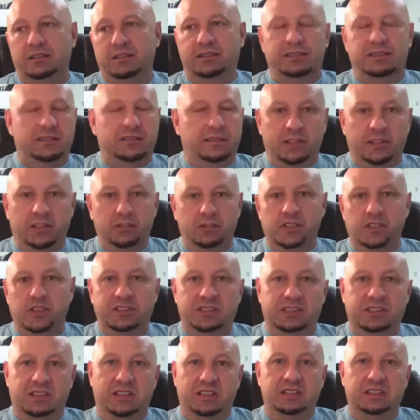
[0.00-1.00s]
You
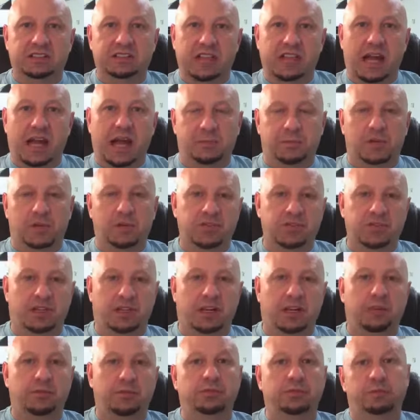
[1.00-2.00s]
just didn't stop
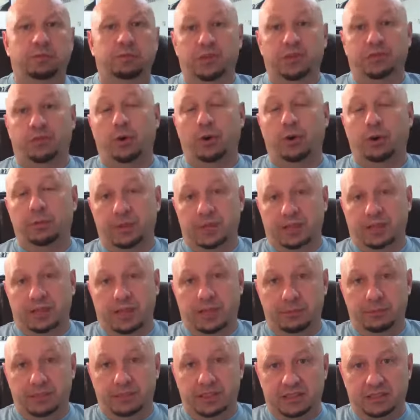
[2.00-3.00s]
yourself before it
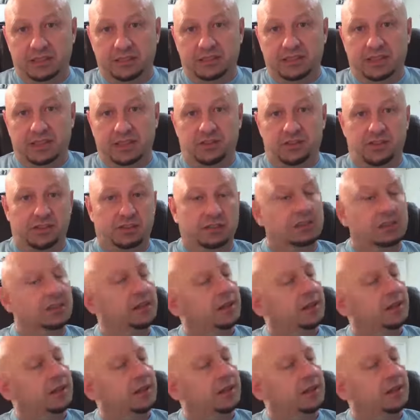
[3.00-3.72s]
became an addiction.